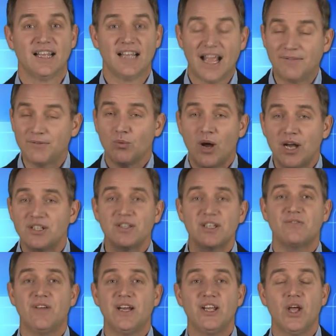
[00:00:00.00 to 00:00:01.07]
After watching
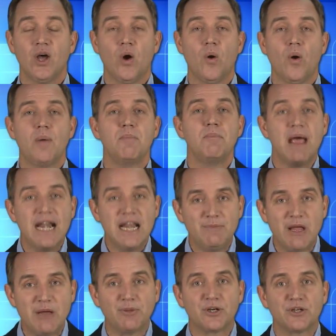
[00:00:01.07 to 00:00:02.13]
this video, many
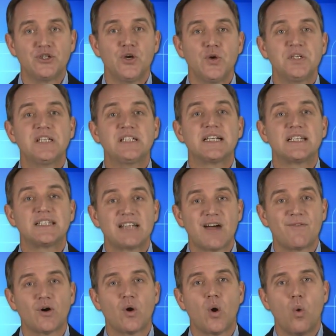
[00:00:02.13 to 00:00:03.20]
people are choosing to
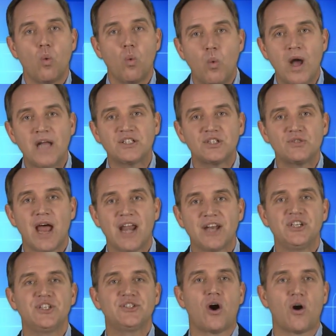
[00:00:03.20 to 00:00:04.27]
discover what
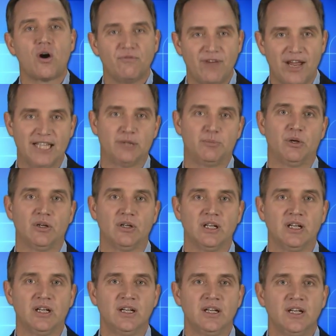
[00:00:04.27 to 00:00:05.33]
strategies are available.
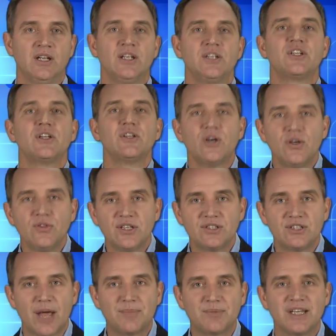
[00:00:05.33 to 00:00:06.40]
To learn the
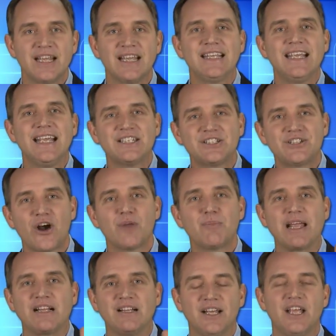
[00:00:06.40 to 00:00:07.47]
steps, get started
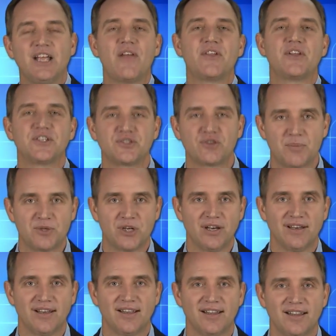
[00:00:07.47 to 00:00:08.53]
by clicking on the description.
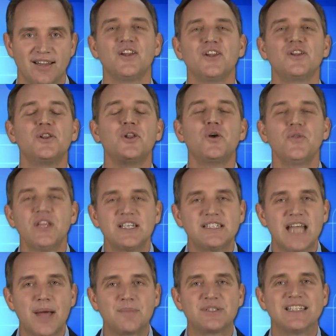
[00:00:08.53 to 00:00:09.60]
Learn the
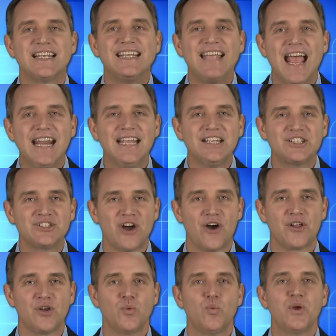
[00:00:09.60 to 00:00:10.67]
steps to getting
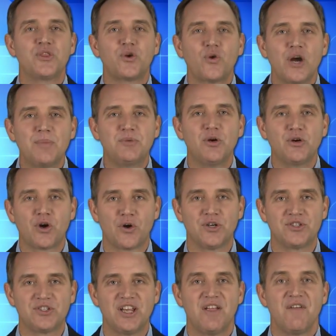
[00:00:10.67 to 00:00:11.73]
started with
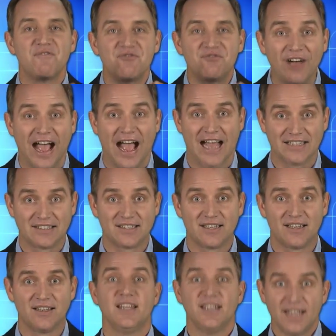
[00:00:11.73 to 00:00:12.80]
cryptocurrency fast.
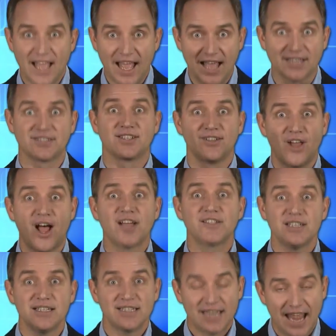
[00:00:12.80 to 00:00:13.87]
Yes,
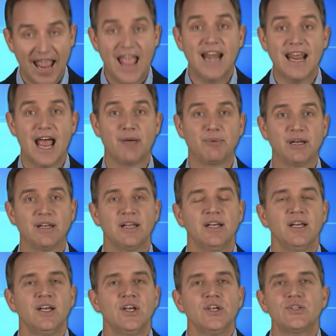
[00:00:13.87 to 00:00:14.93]
losses can happen,
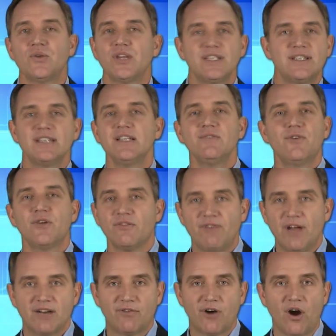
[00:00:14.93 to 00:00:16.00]
so this isn't for the
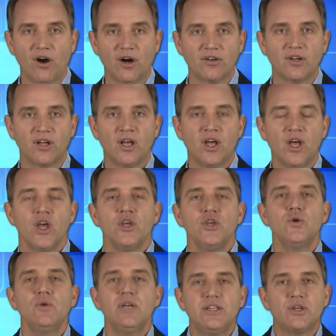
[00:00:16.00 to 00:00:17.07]
faint of heart.
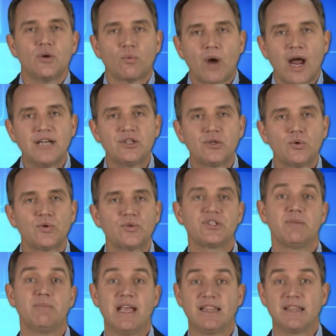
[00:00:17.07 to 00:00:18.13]
You need the right tools
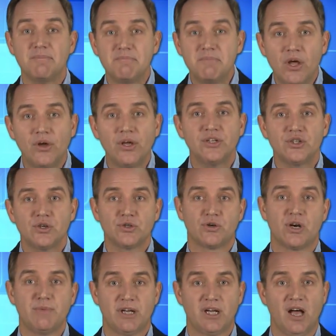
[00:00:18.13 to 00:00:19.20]
to make the millions you're
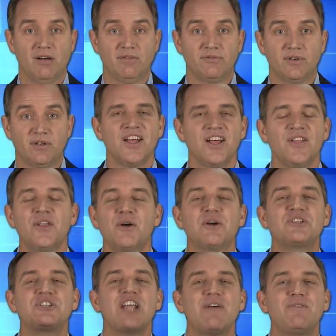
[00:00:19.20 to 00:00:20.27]
dreaming of. There are
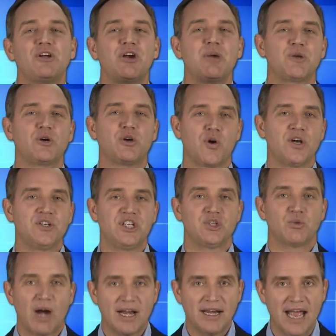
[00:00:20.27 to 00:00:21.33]
several
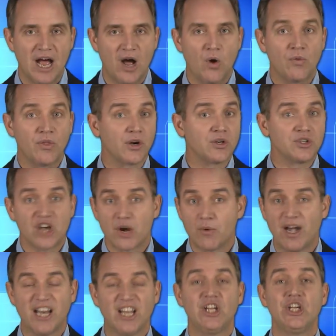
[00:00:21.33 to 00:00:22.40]
cryptocurrencies right now that are
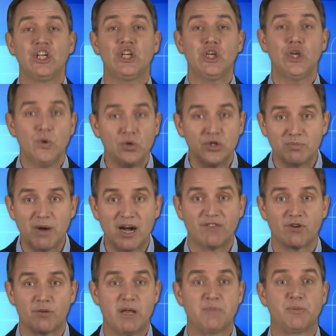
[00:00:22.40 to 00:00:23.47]
generating huge money
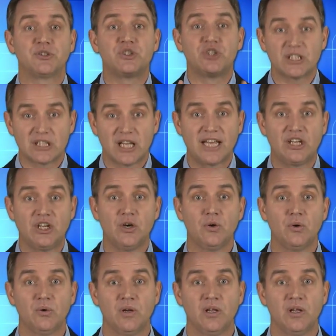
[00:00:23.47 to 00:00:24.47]
for people just like you.